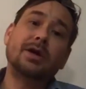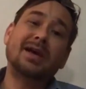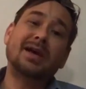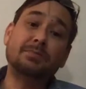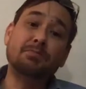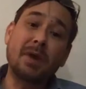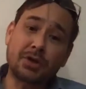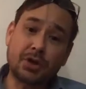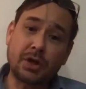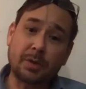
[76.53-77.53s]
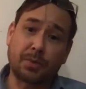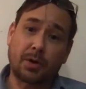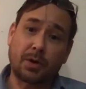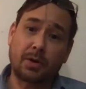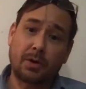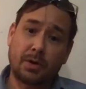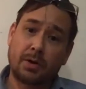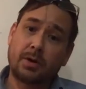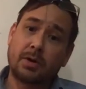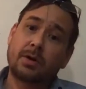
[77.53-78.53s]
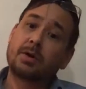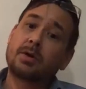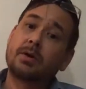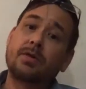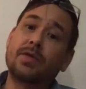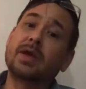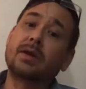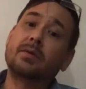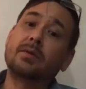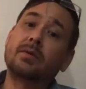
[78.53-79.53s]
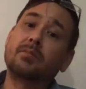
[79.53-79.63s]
is much cheaper than